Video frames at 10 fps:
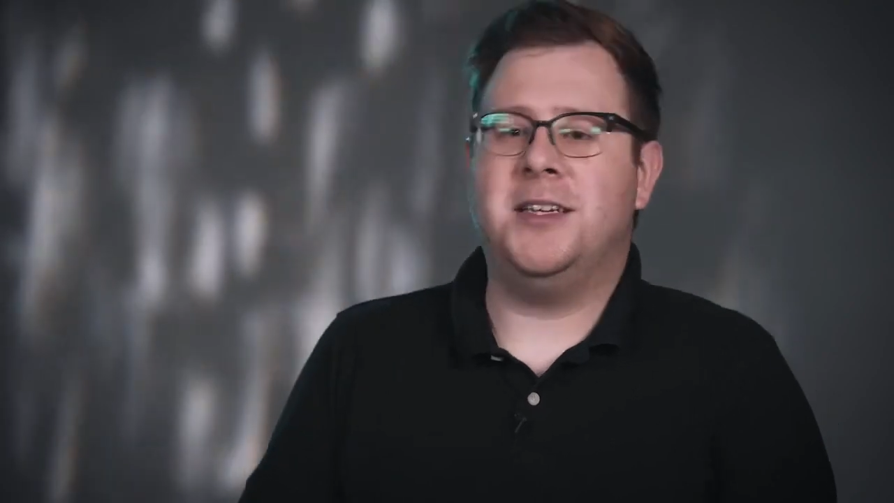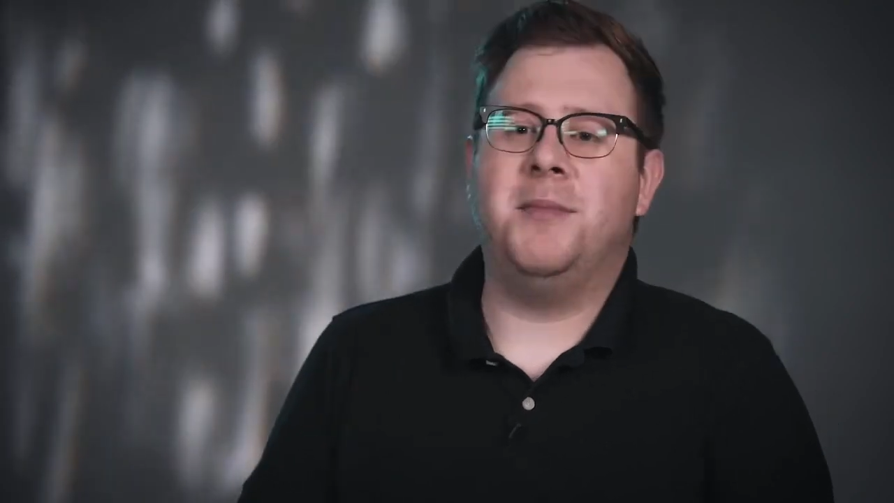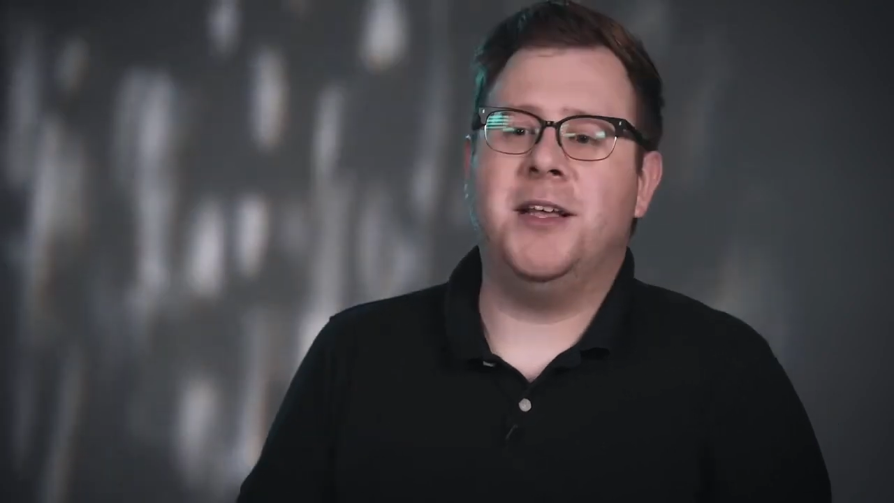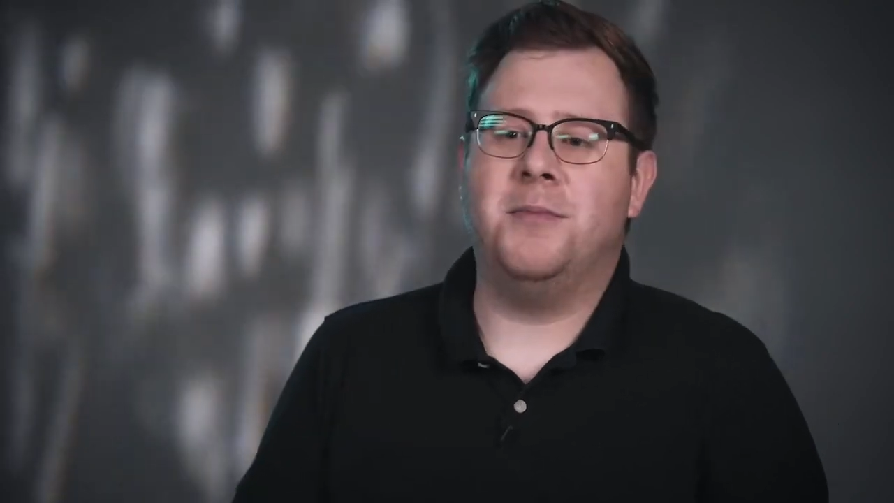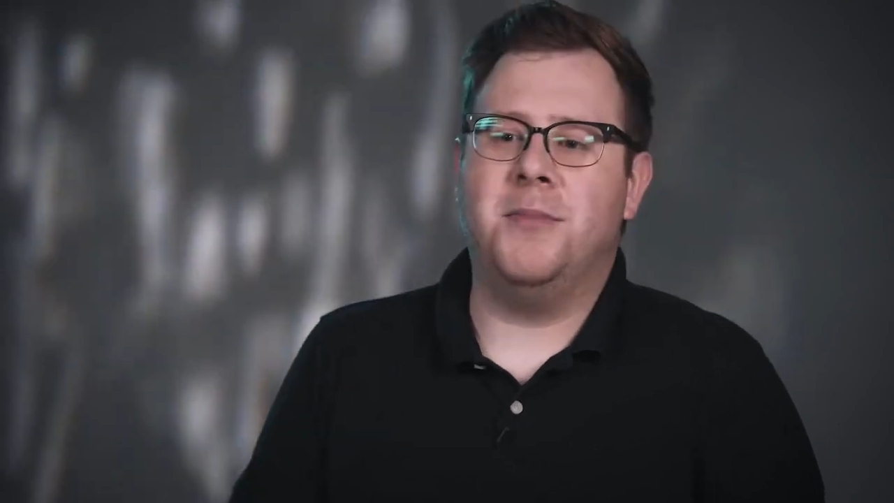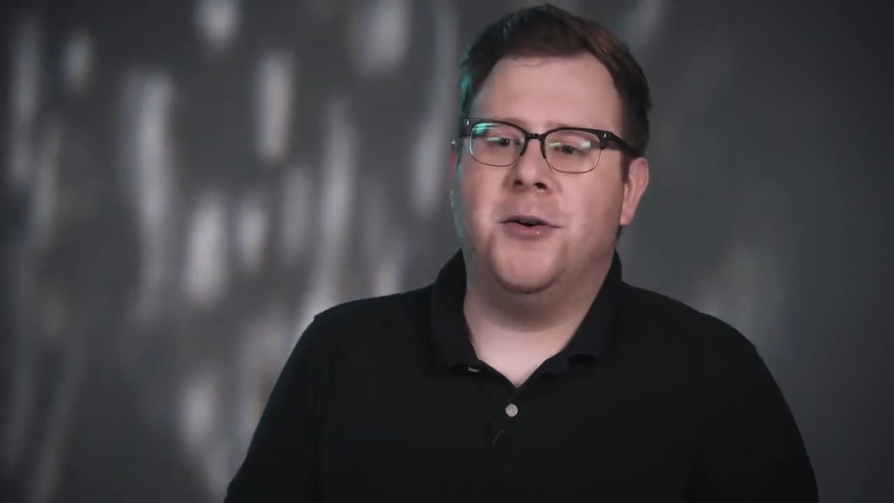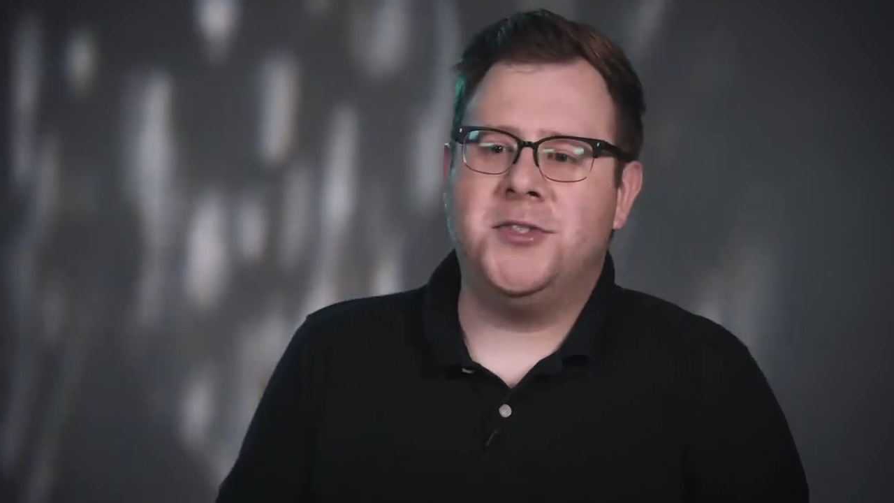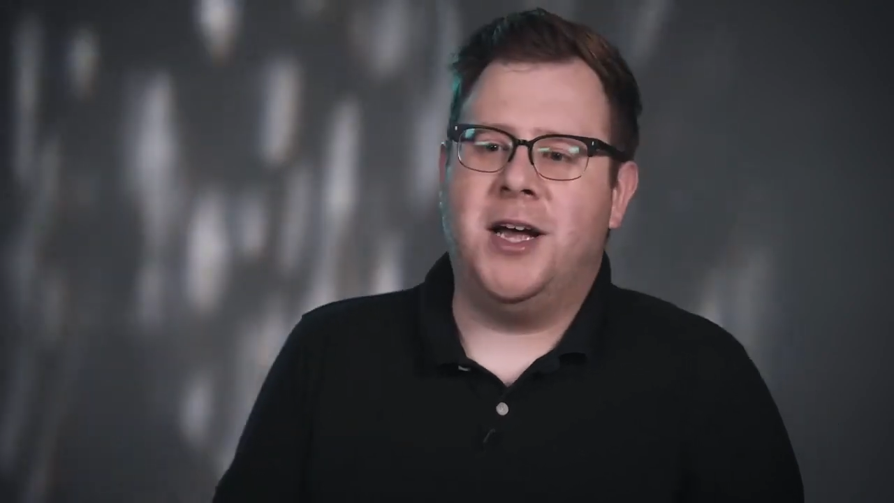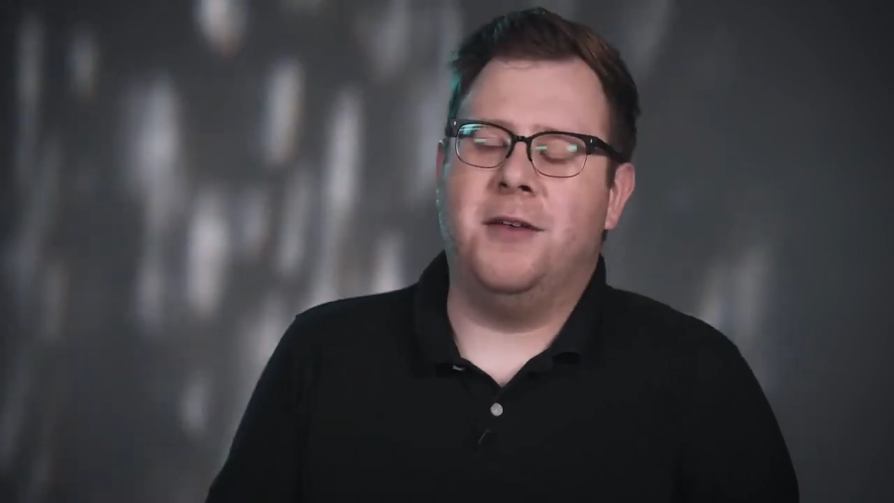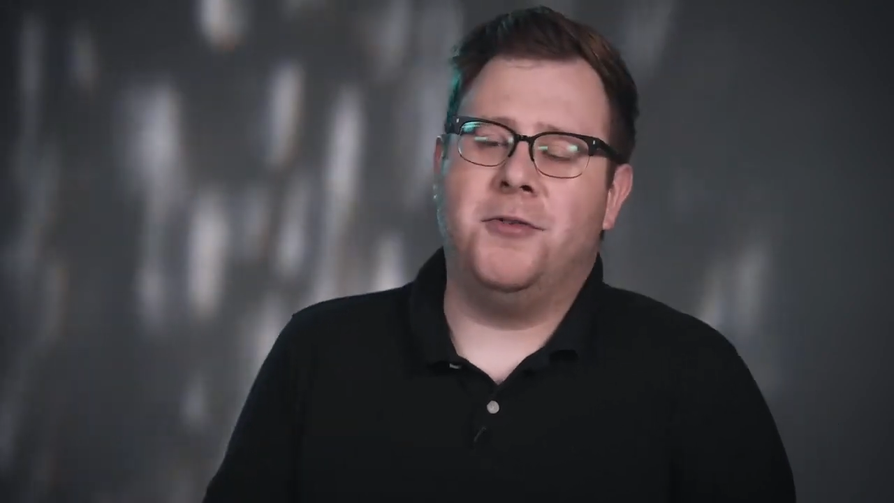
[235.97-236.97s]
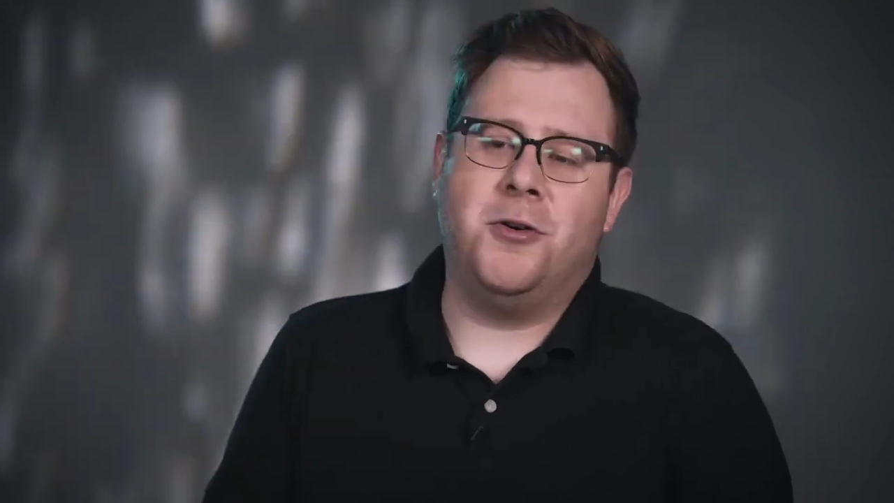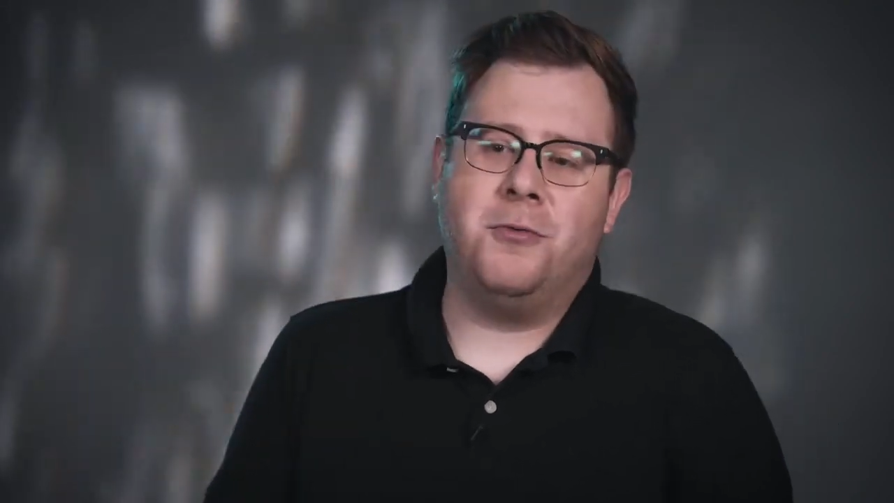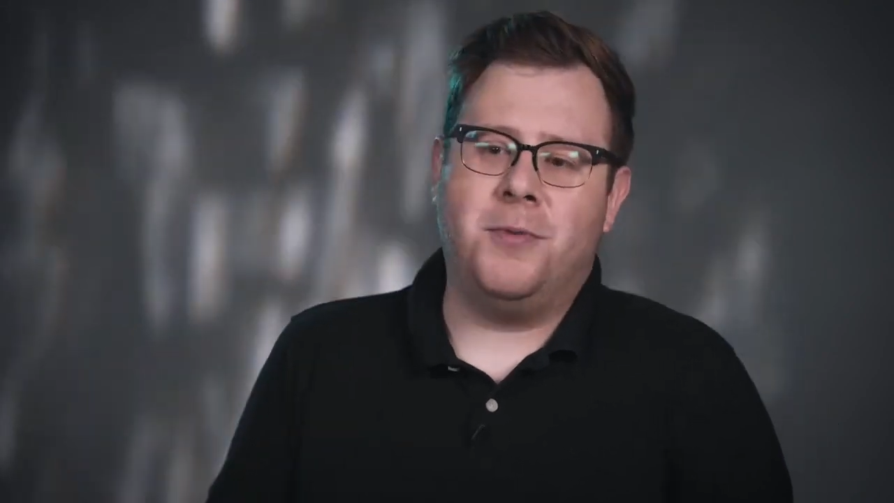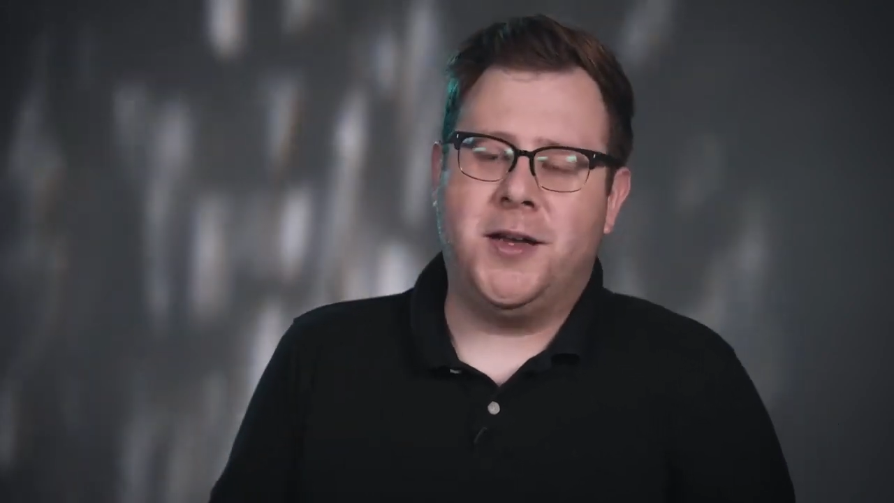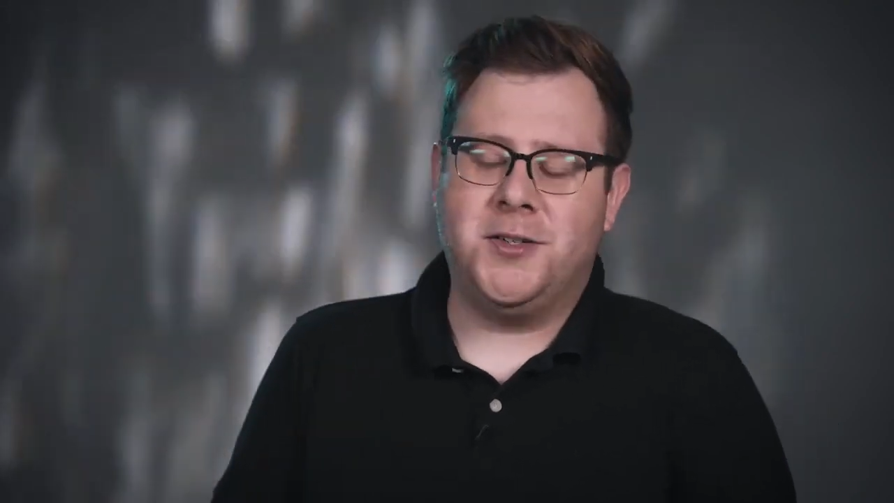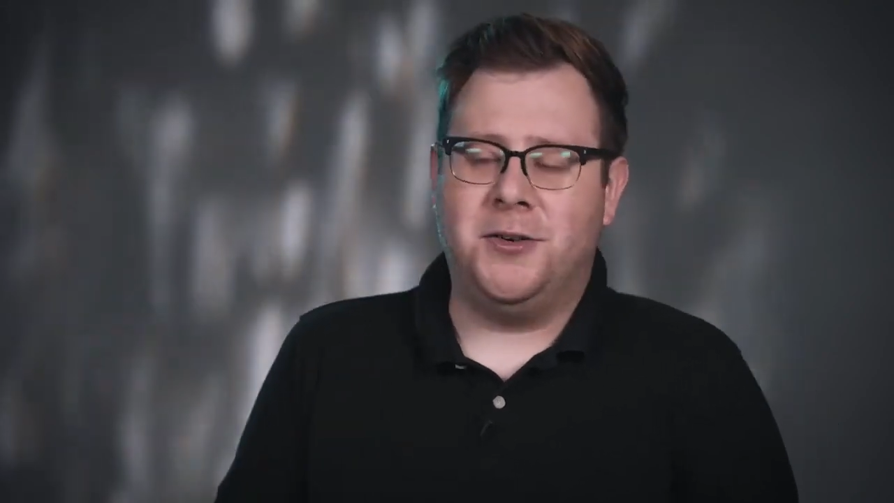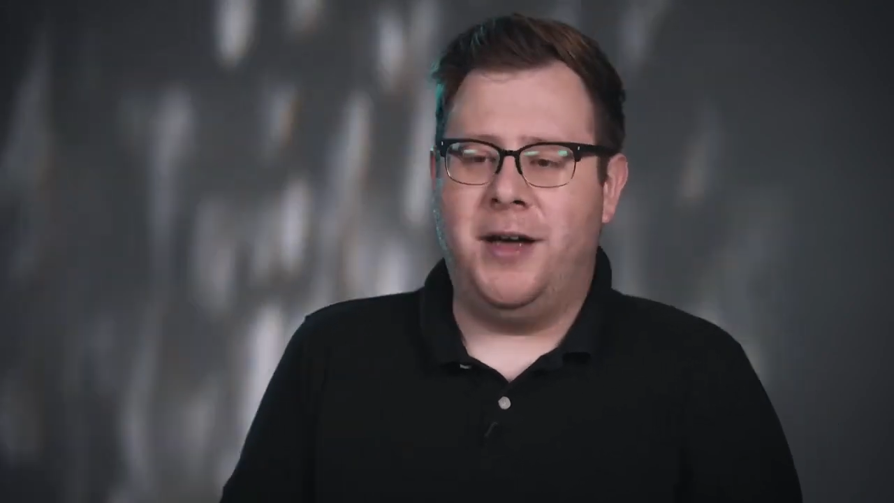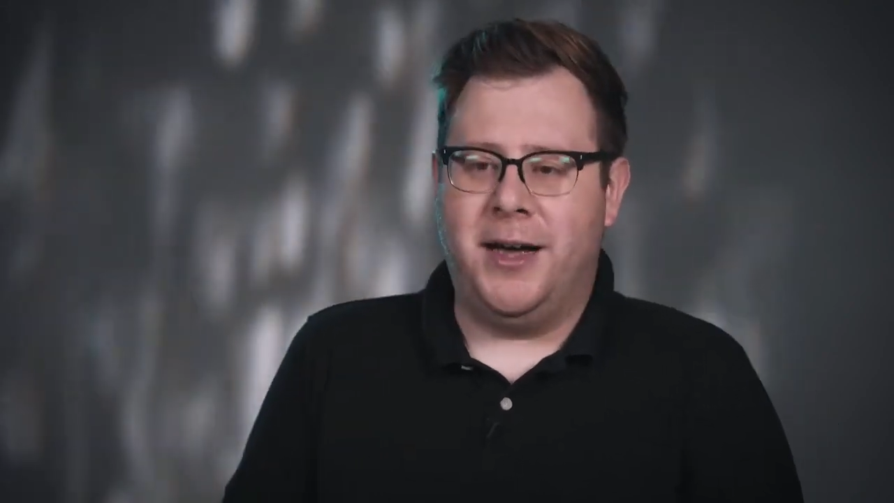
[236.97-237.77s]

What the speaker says: to make the most out of your Rosco